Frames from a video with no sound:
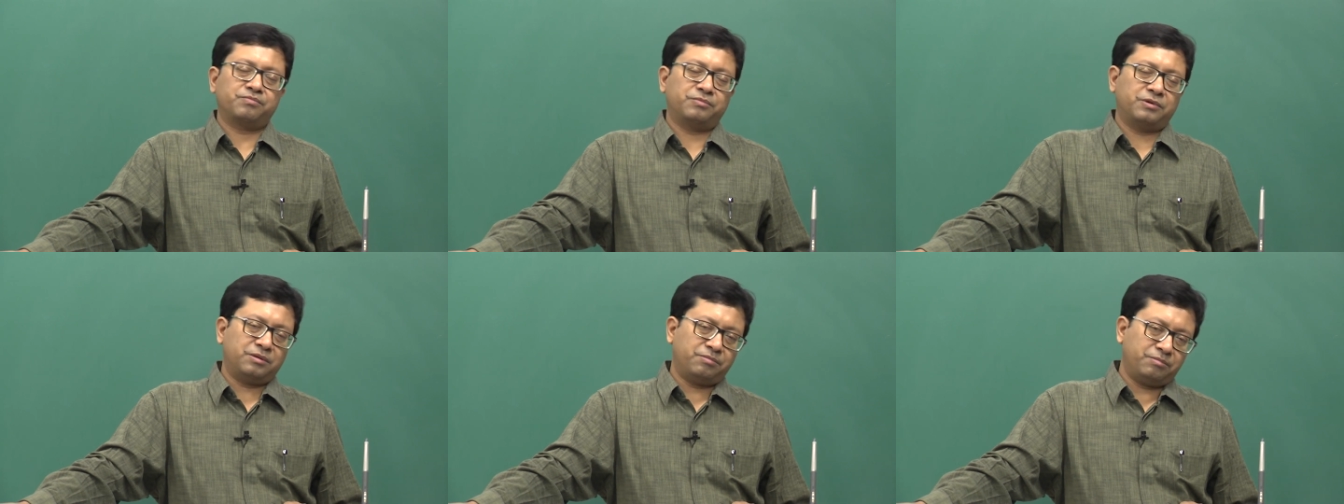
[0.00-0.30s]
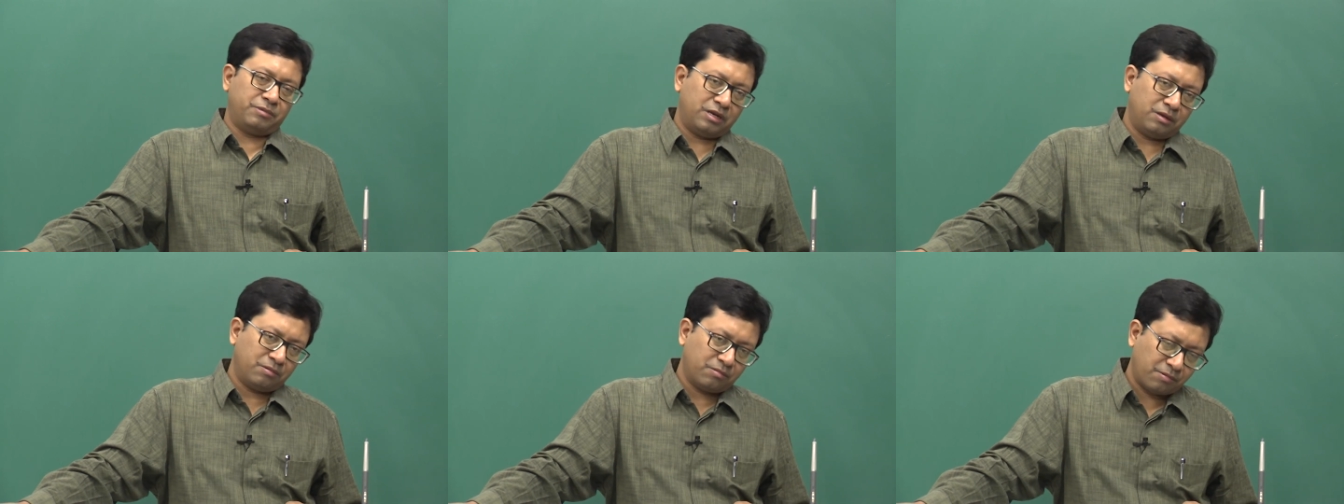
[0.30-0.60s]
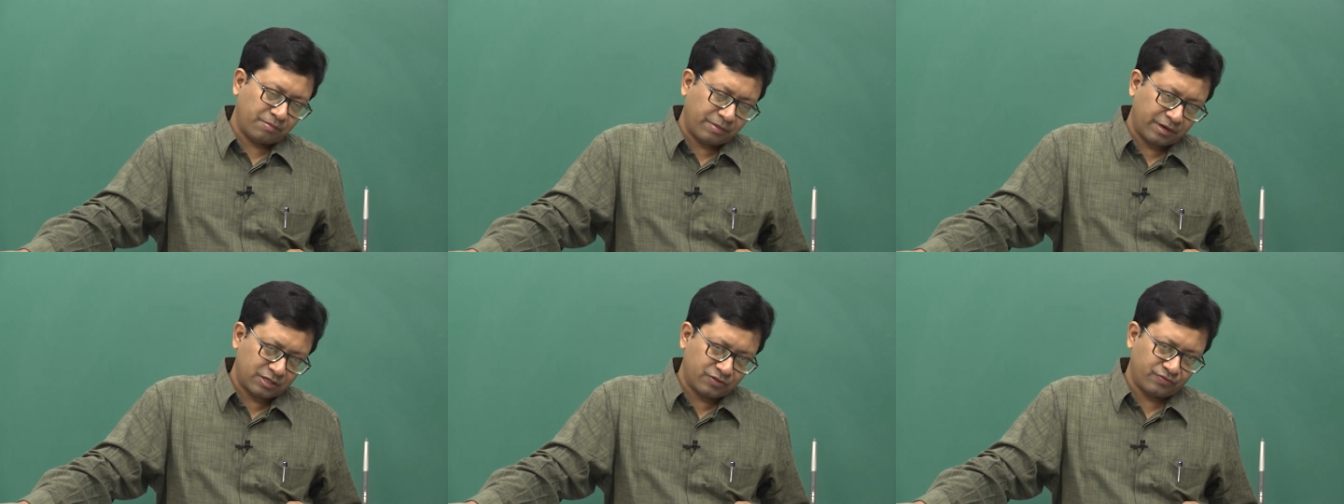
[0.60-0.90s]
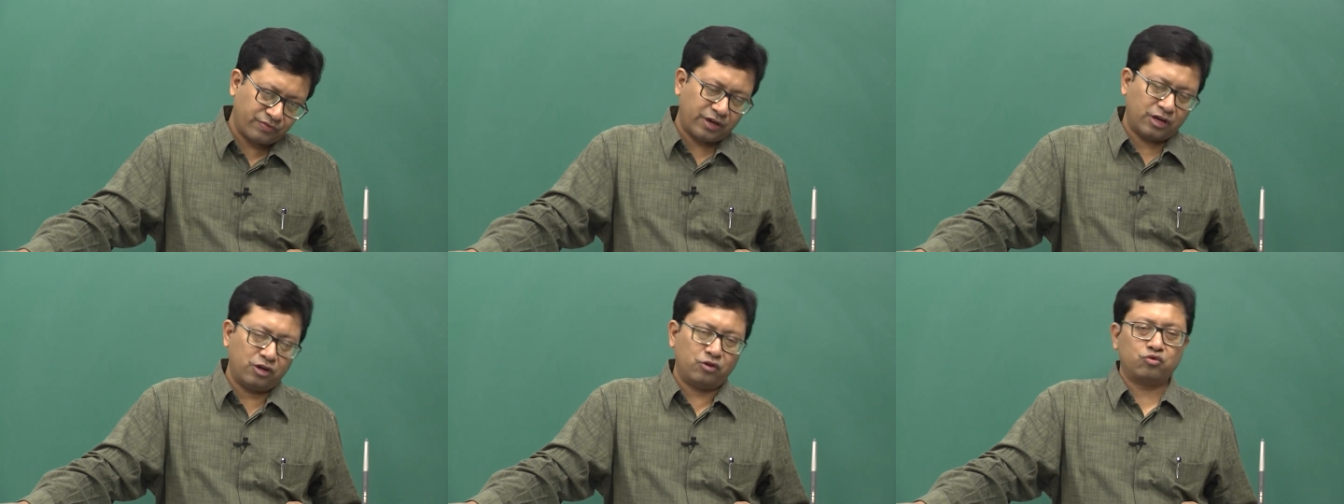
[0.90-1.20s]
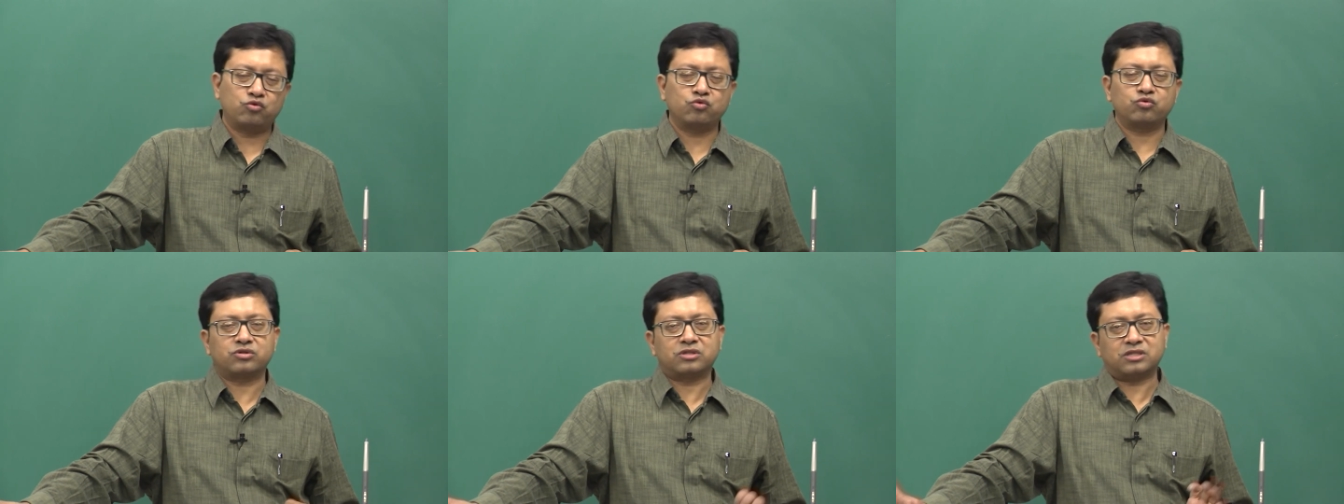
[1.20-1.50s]
minimum x
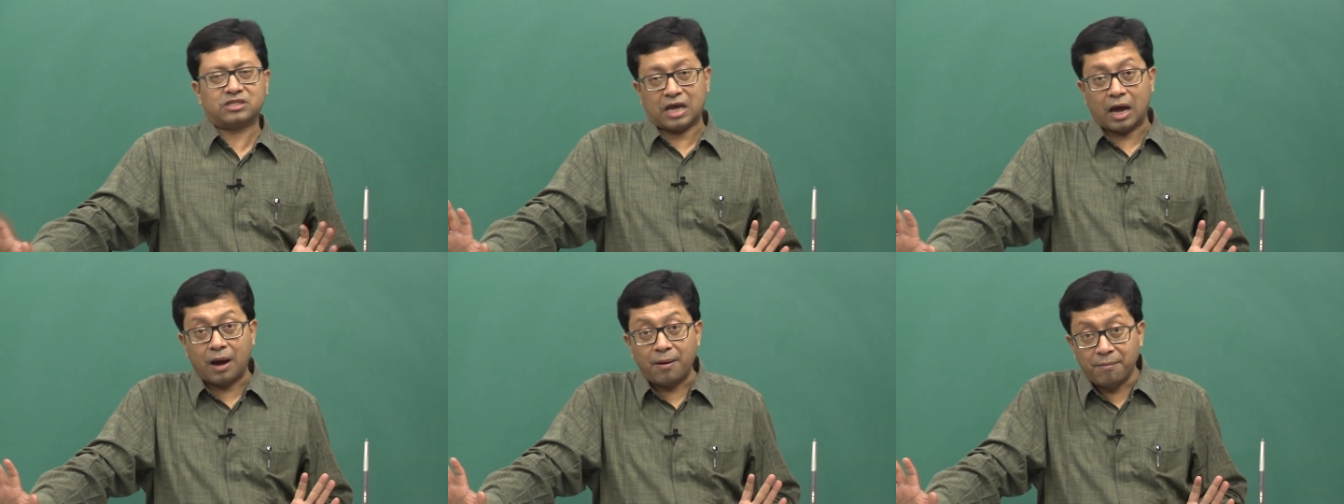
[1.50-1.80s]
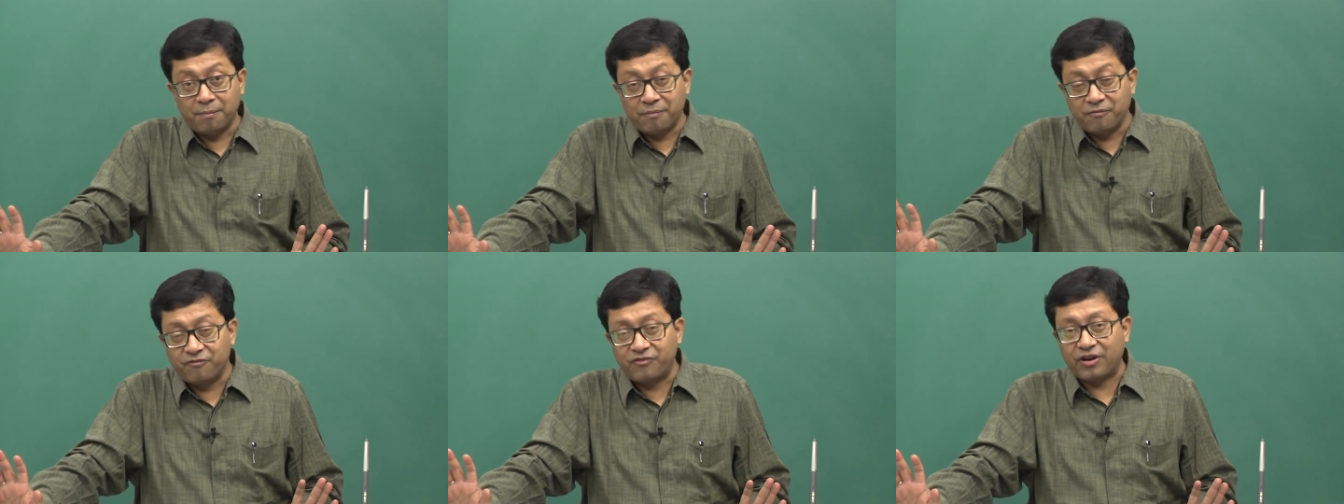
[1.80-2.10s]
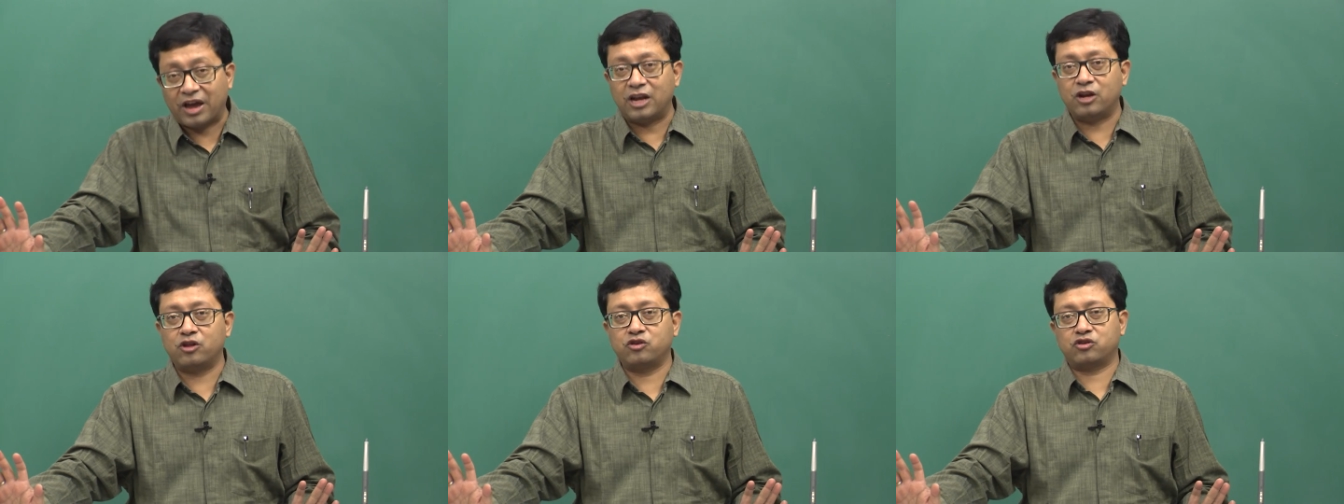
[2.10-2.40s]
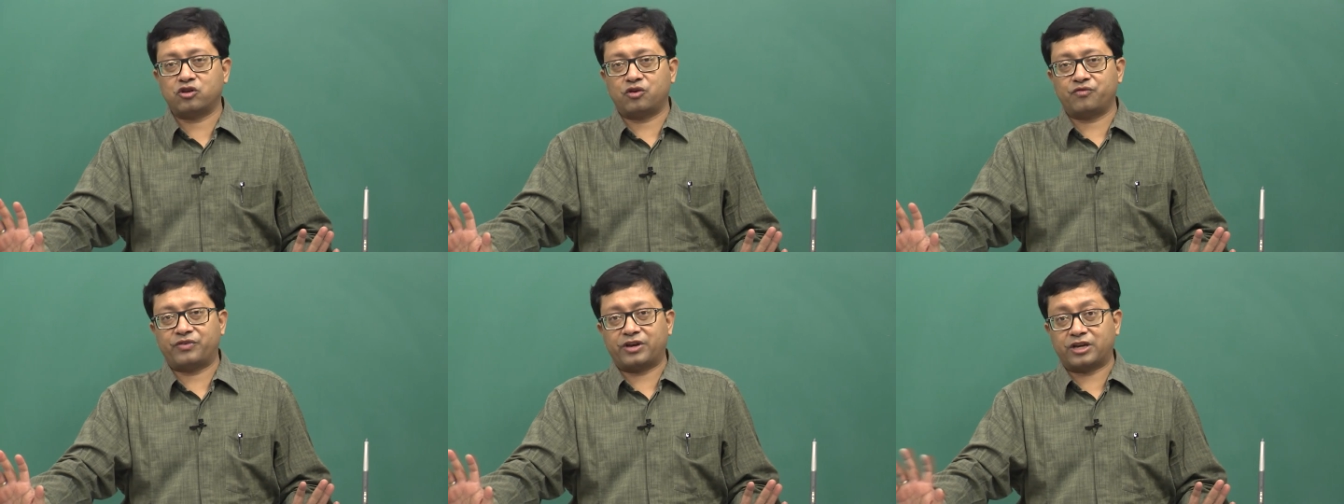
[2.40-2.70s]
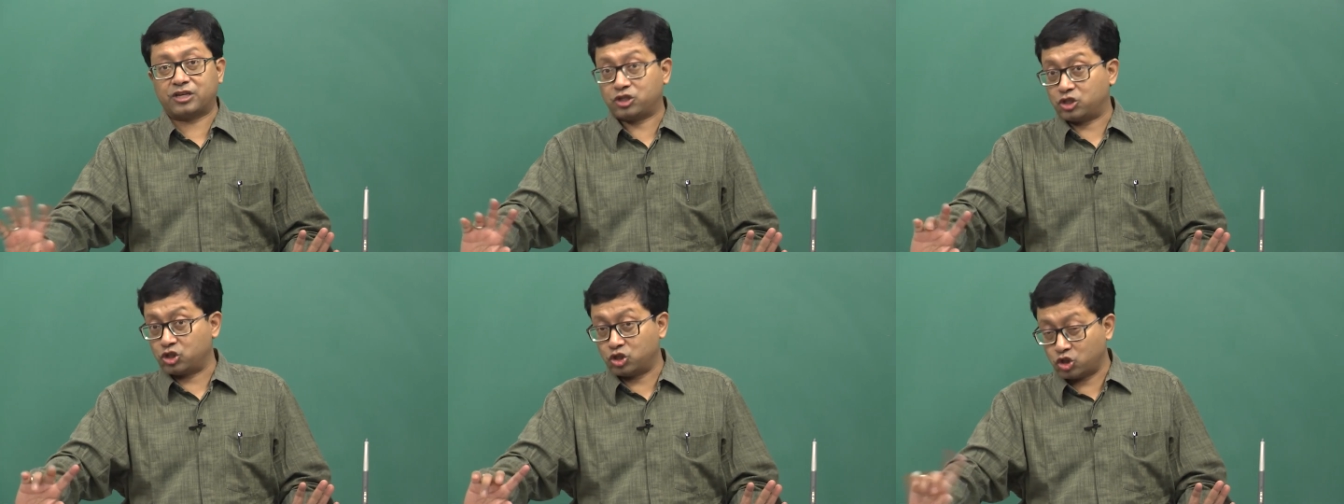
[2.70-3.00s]
value to some values of
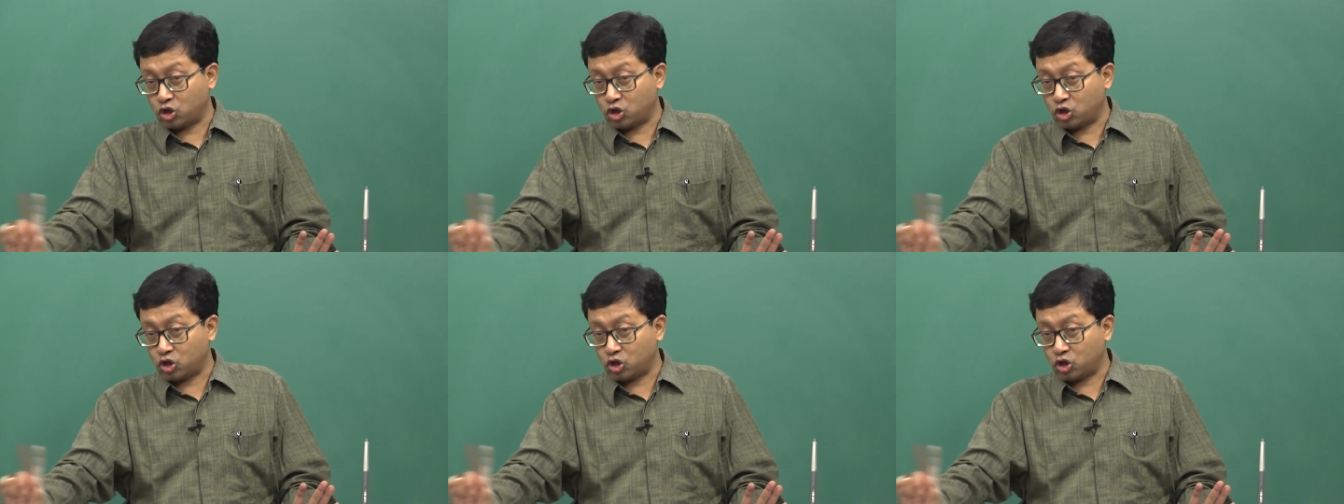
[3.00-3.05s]
x,